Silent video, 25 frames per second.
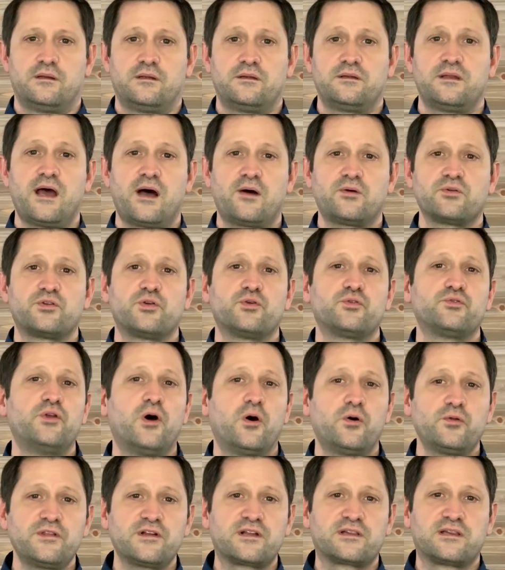Now, you'll
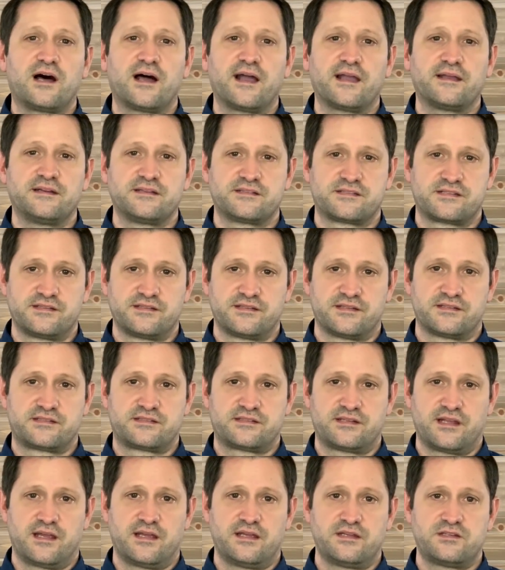know the client is in this
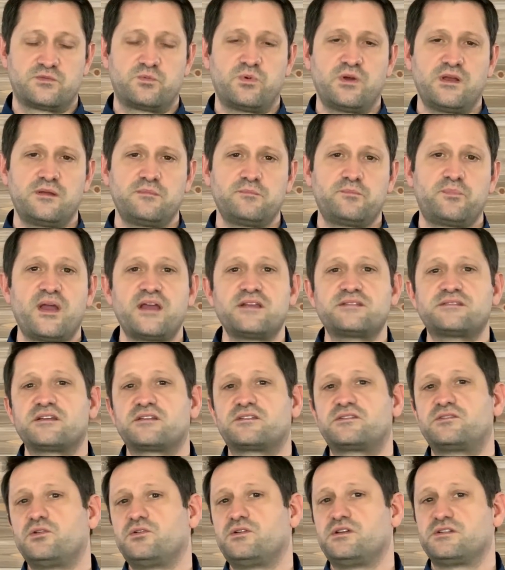stage when
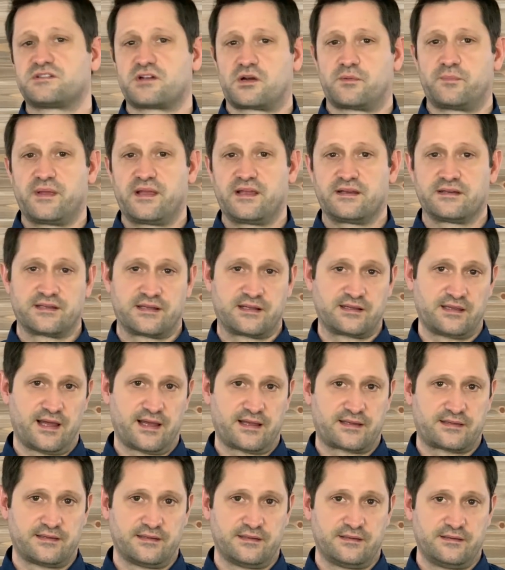basic duties are being
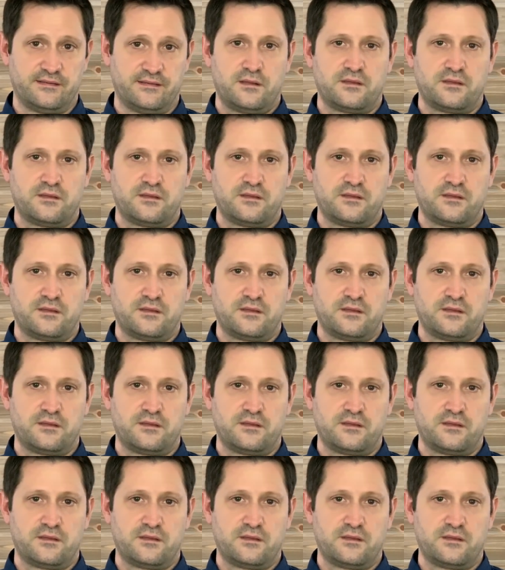neglected.